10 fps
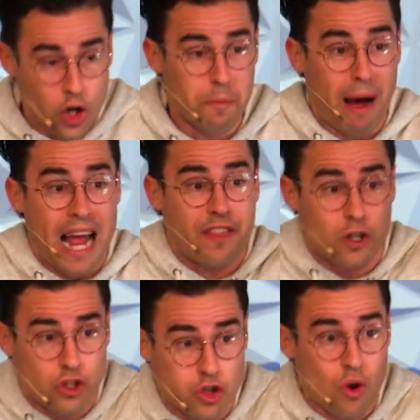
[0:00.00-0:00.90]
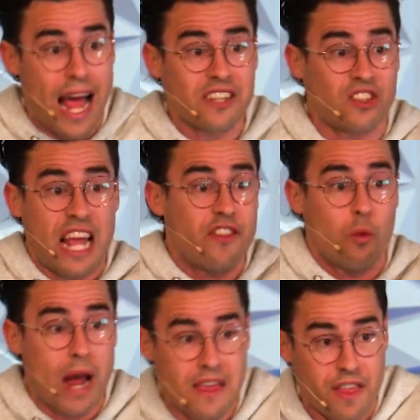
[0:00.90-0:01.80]
who, by their dress and the
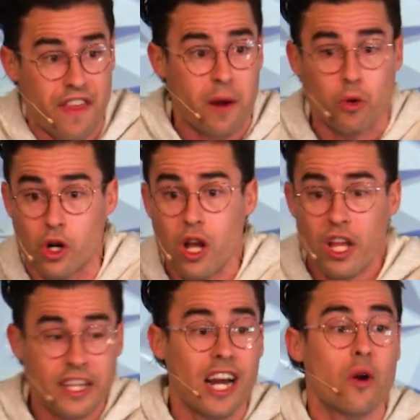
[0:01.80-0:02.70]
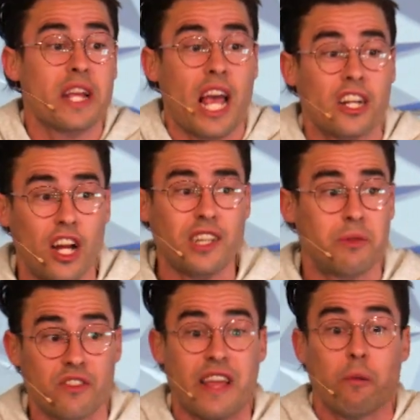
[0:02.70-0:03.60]
way that they were carrying and conducting
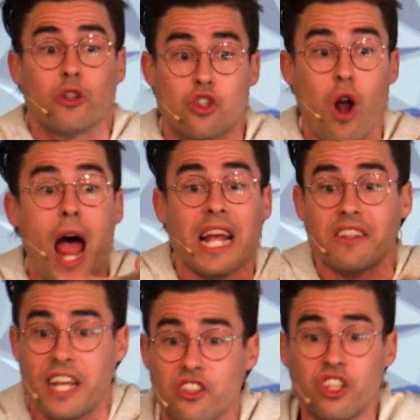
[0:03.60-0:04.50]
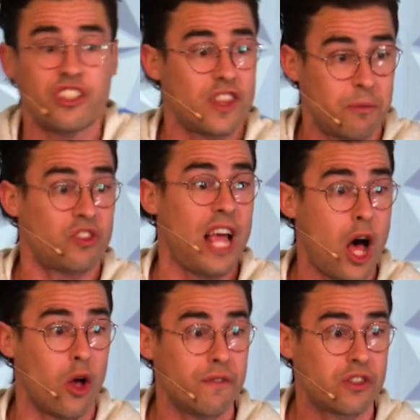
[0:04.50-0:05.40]
themselves, they were drawing attention to
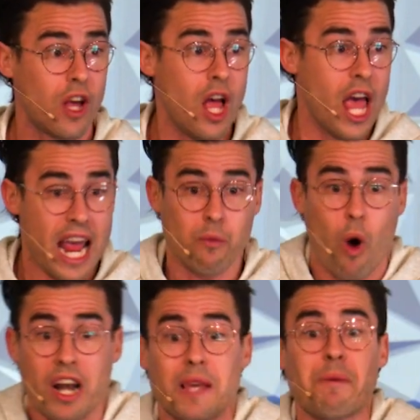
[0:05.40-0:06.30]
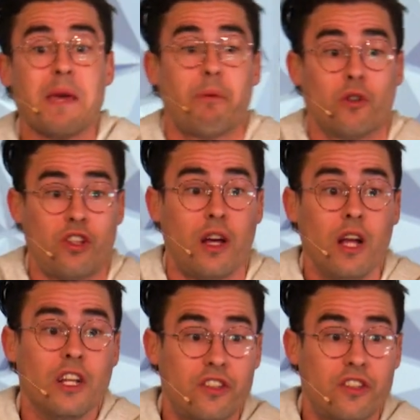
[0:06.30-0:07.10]
themselves and wanting people to,